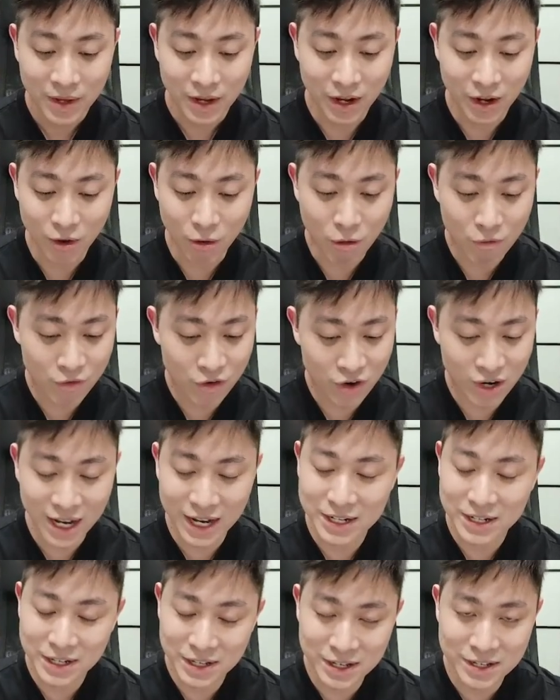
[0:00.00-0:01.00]
Overall,
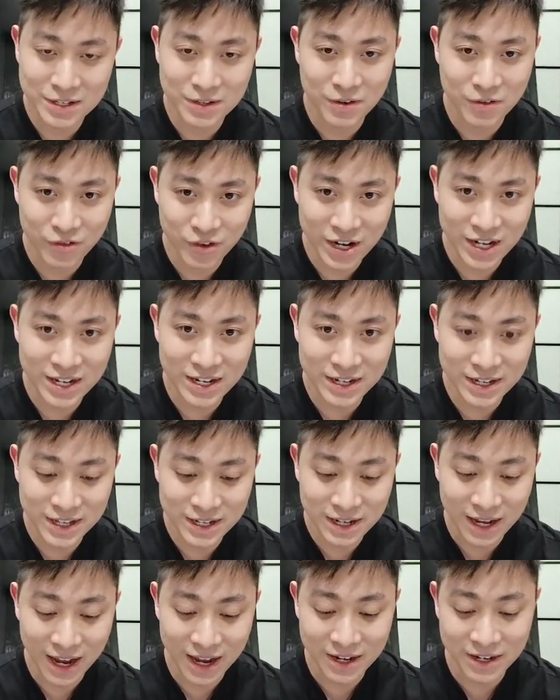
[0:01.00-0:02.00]
I think it's a really
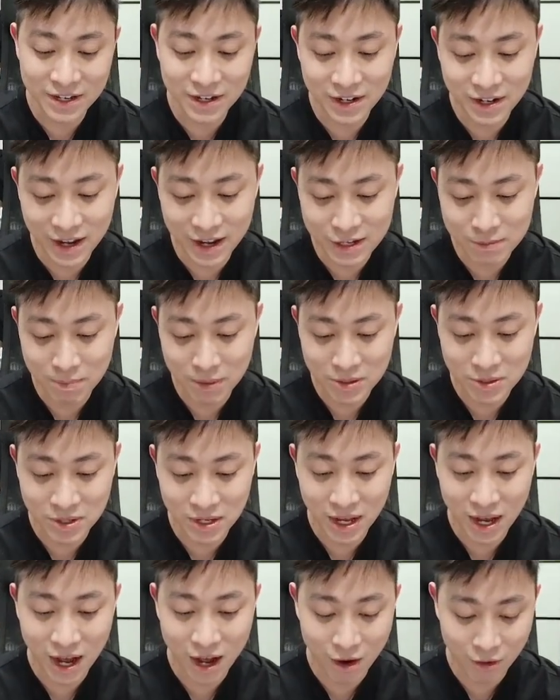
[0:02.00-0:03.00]
neat idea,
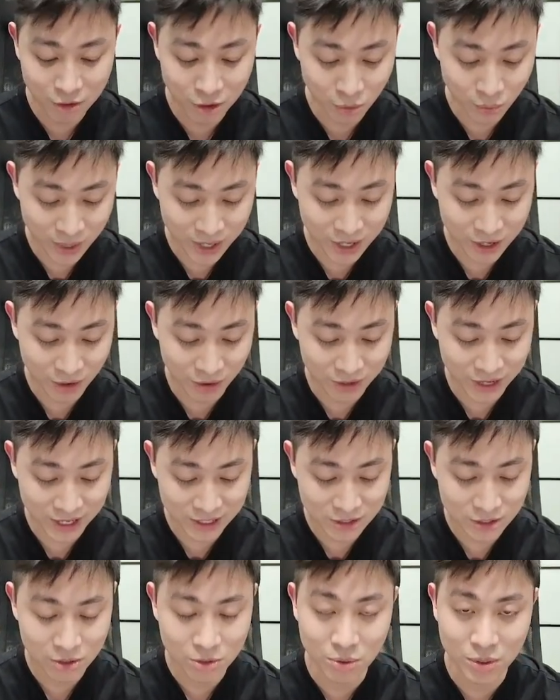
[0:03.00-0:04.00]
especially how the way it
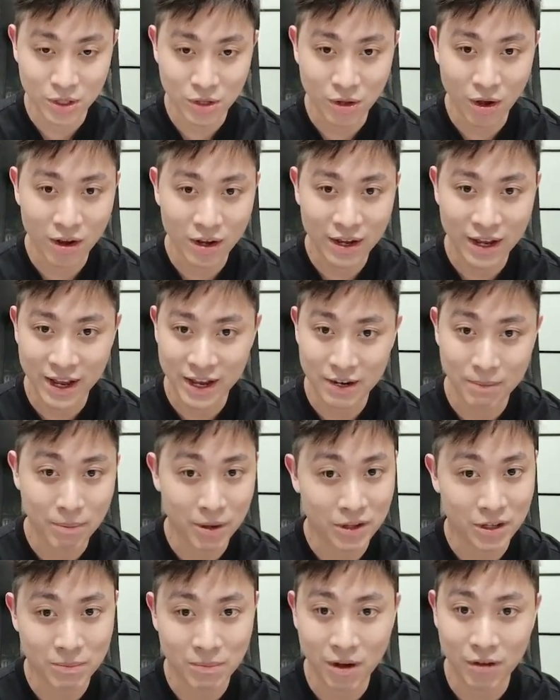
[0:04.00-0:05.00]
connects to the dock at the
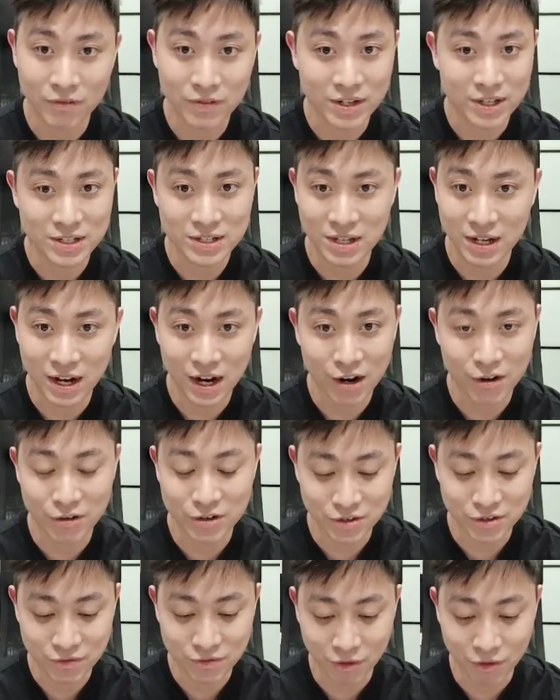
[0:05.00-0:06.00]
bottom of this
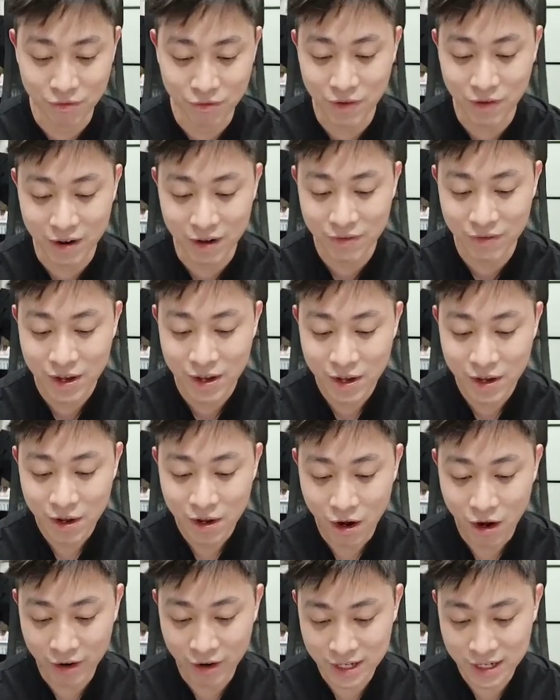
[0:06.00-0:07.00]
ROG Phone 5.
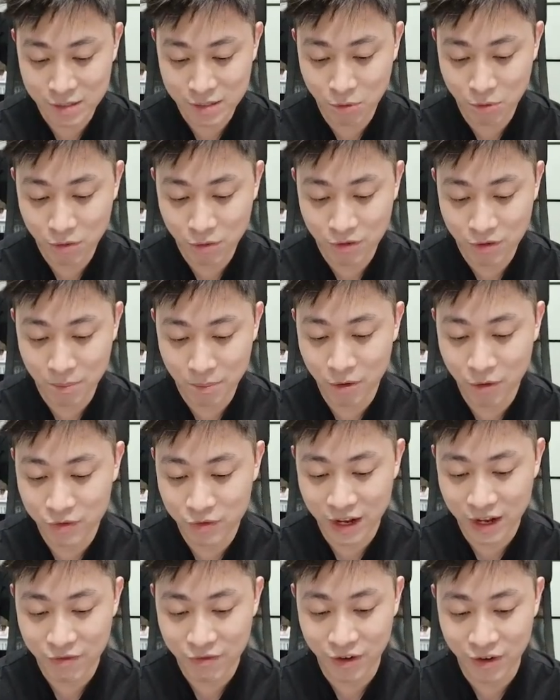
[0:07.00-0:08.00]
Alright, let's remove
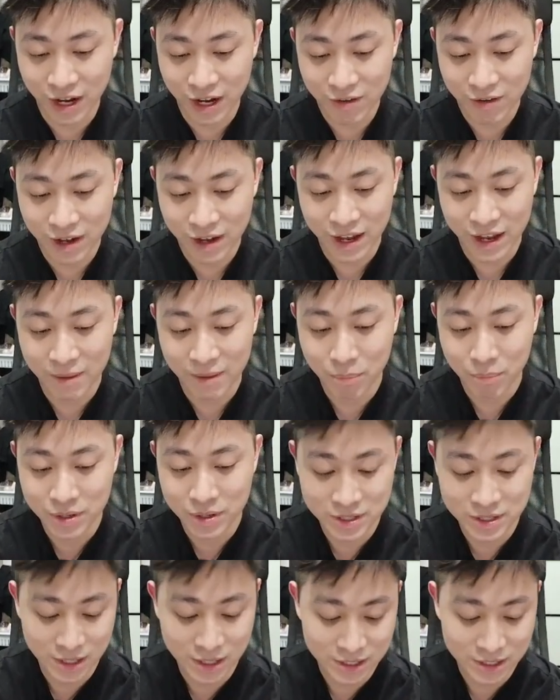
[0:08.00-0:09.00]
that for now and put
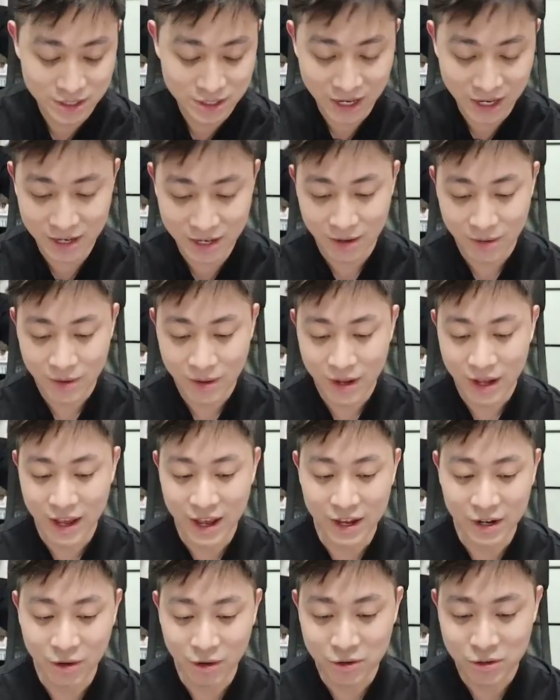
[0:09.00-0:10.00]
this aside
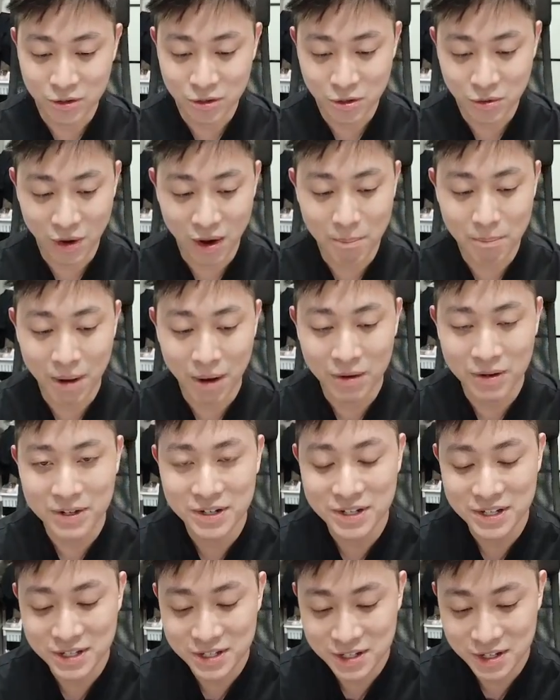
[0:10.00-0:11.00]
and continue
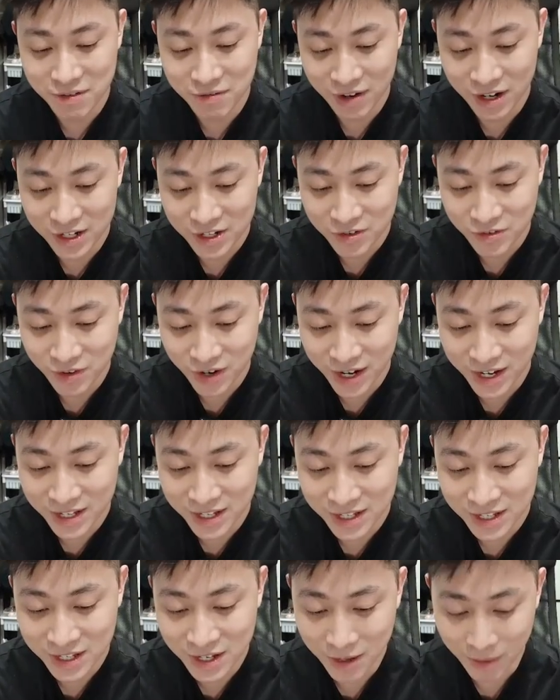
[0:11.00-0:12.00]
about this device right
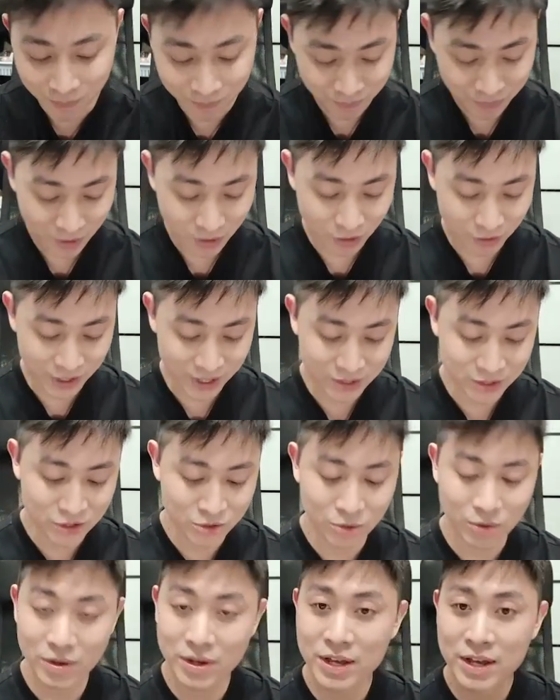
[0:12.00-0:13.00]
here. Alright,
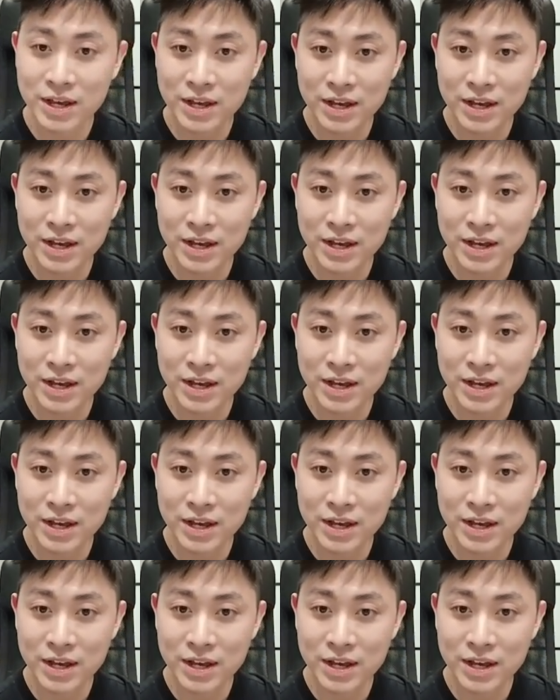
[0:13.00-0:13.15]
so